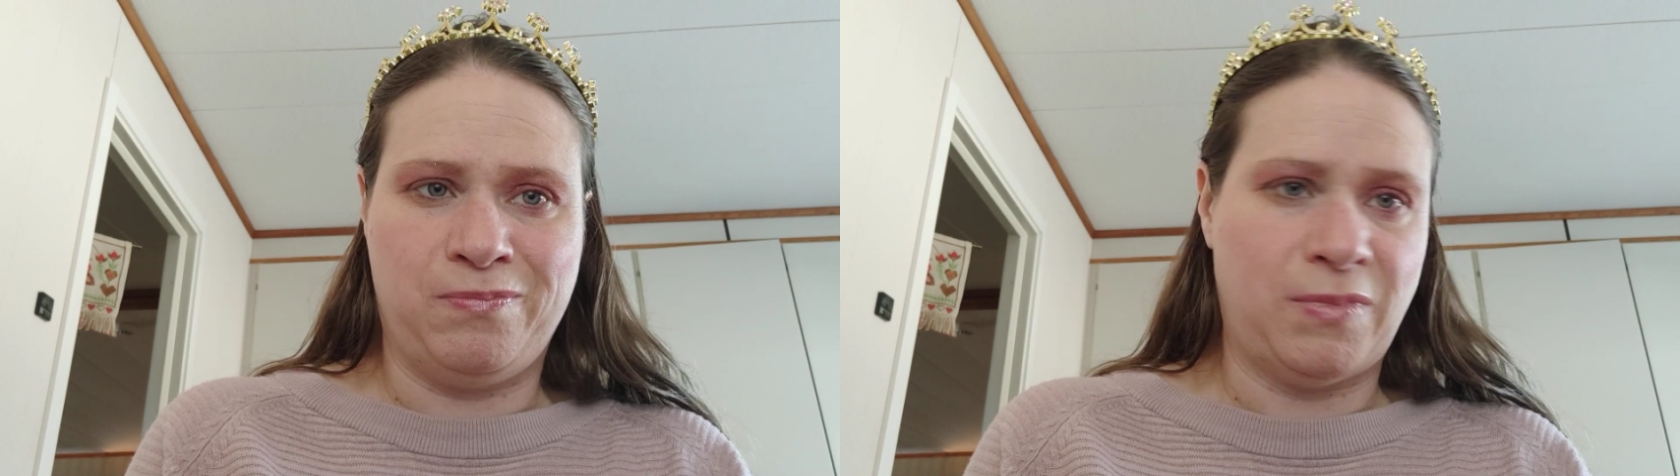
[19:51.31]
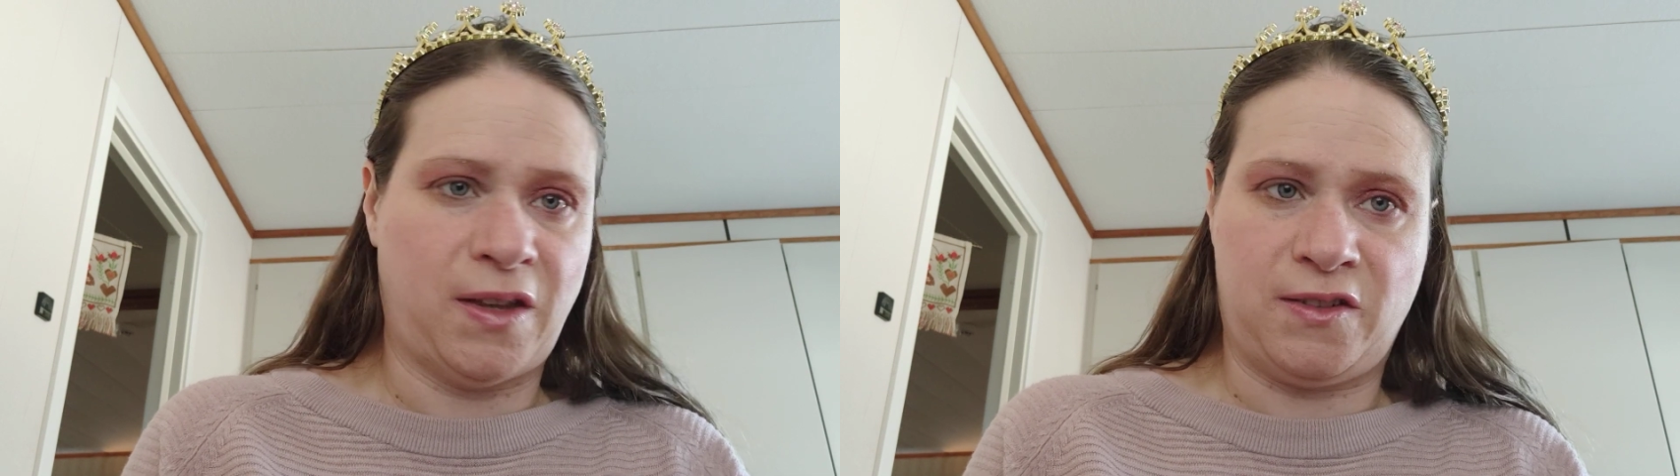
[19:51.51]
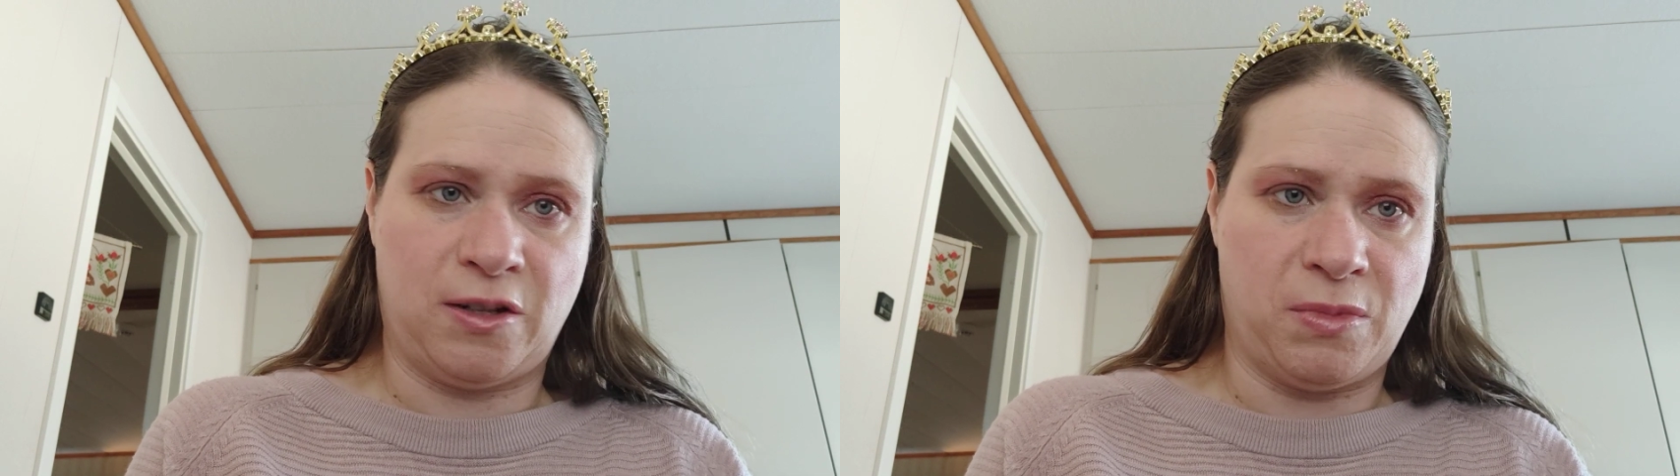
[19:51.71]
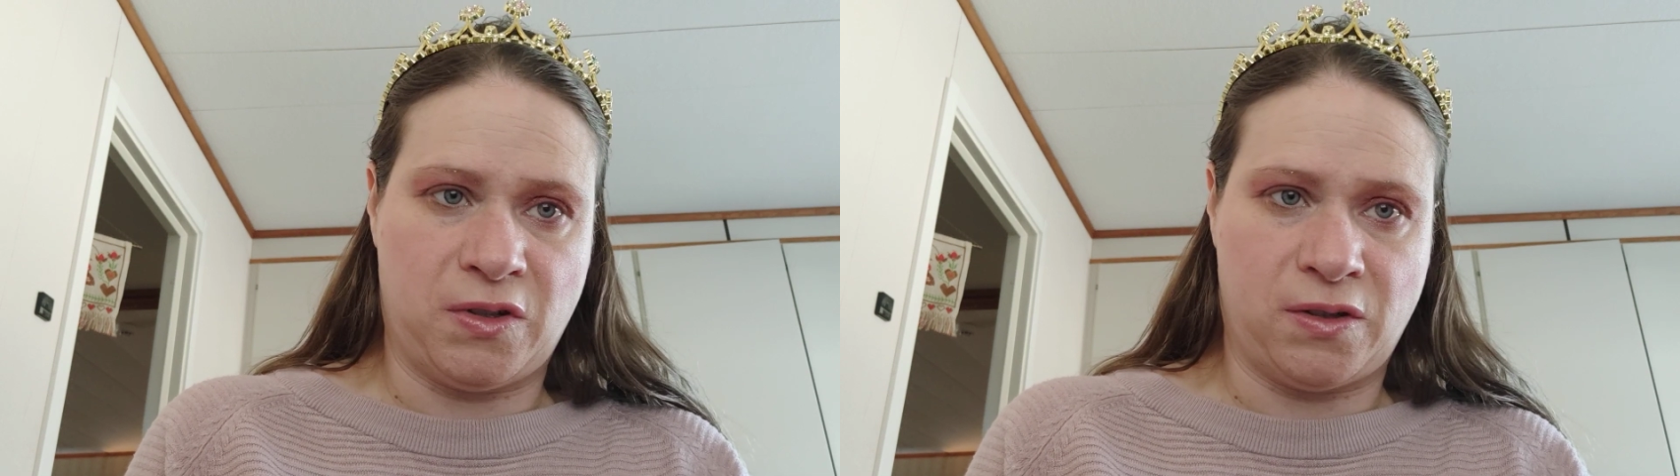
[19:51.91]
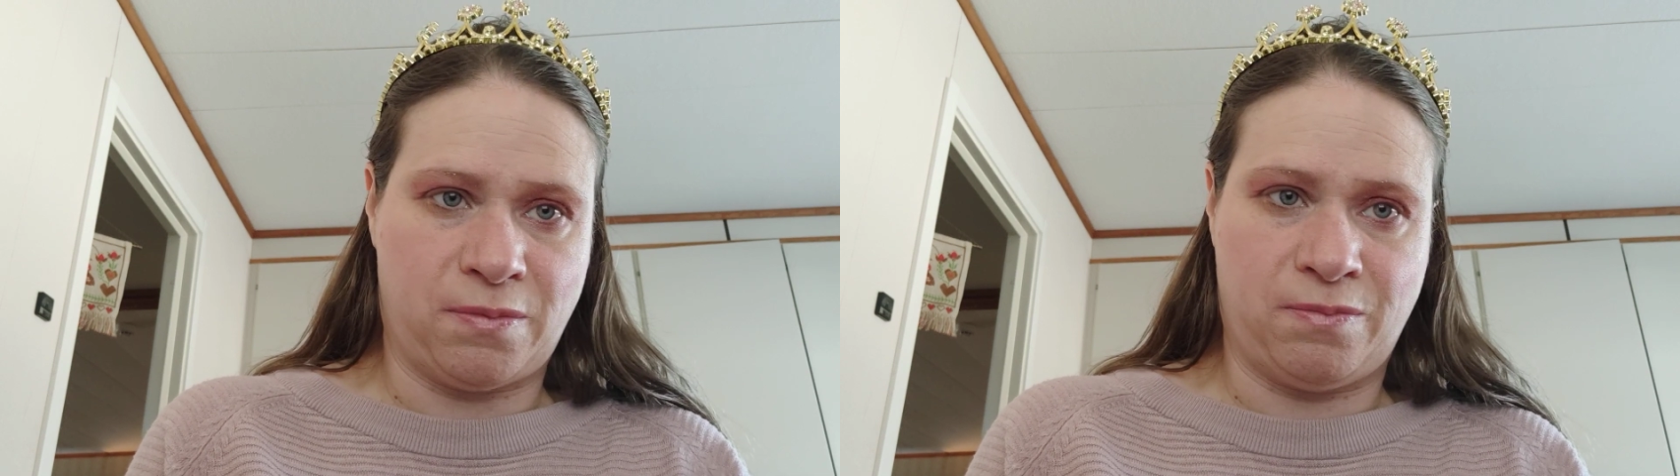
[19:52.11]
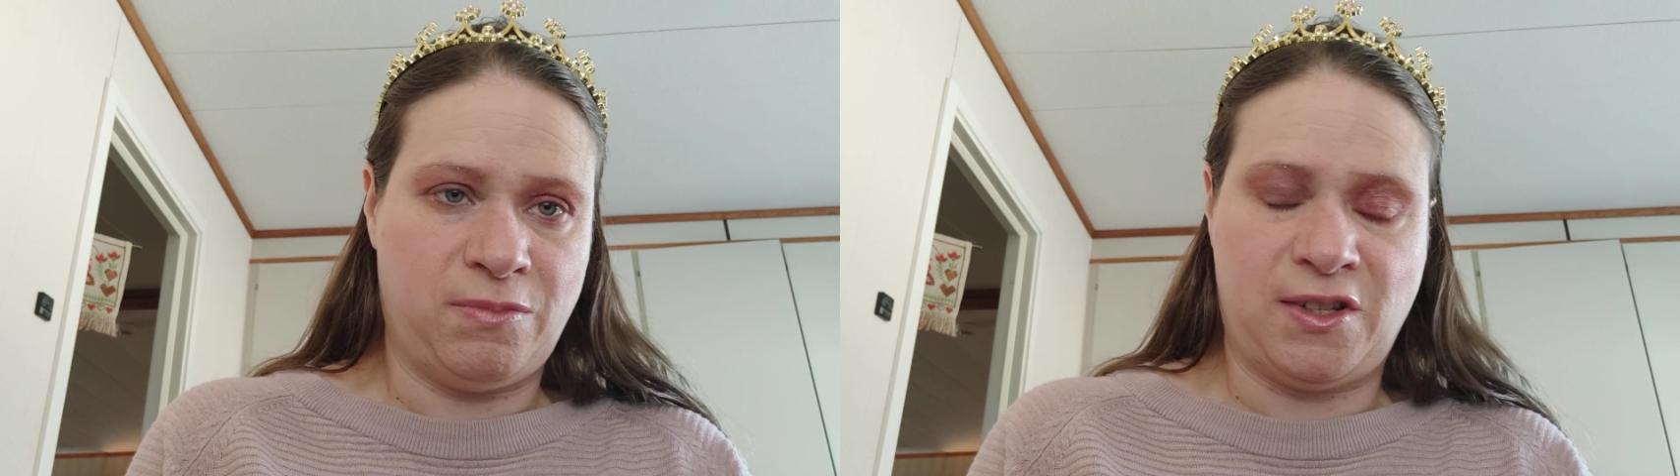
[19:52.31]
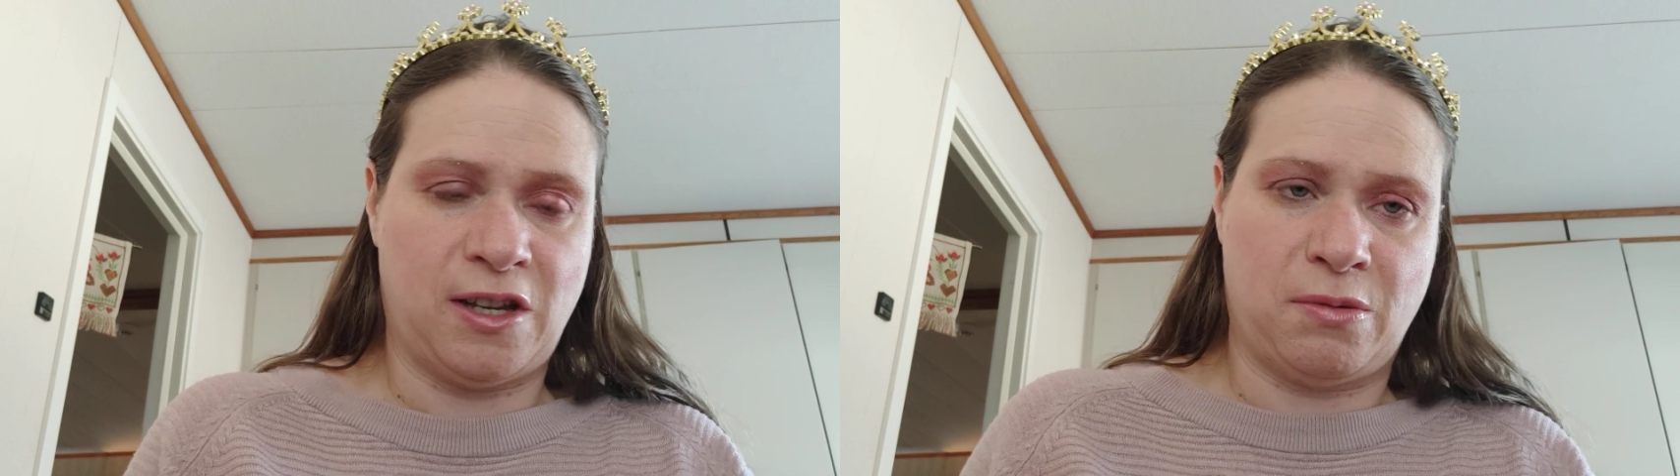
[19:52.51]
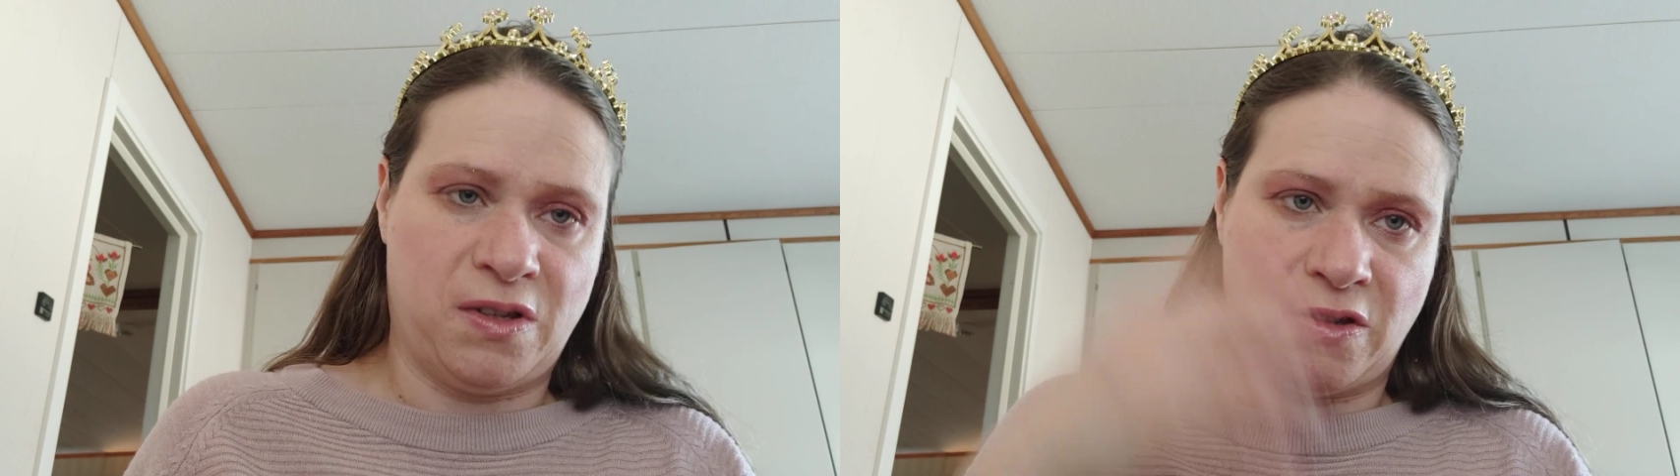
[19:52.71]
Not stigmatism.
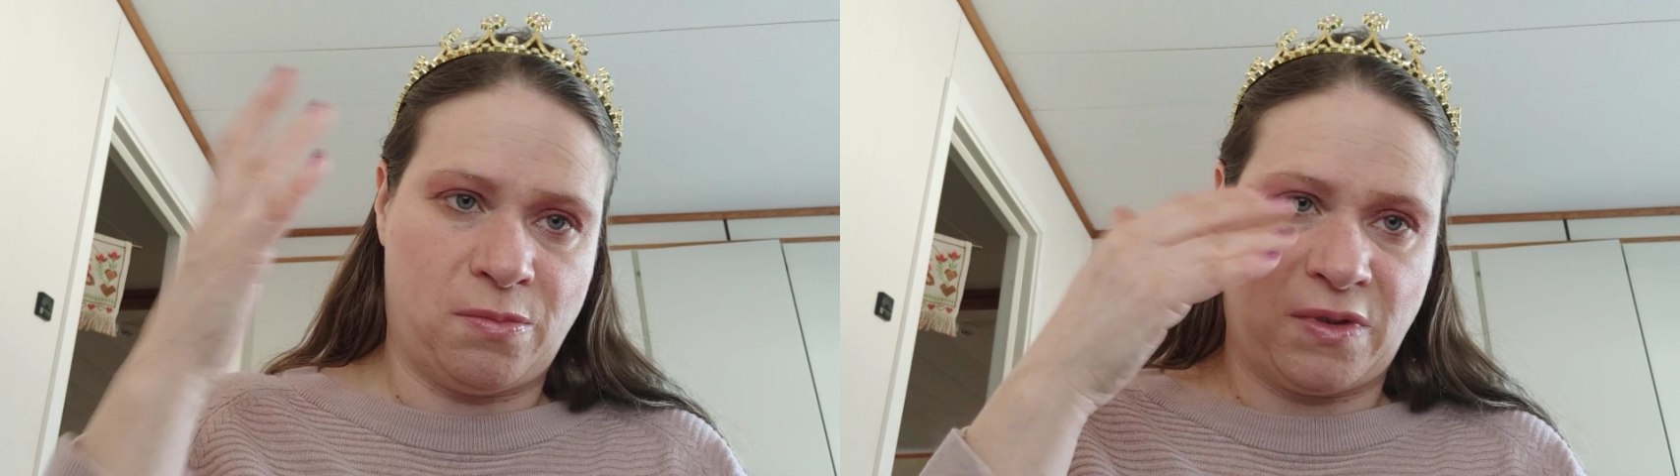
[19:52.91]
Stigmatism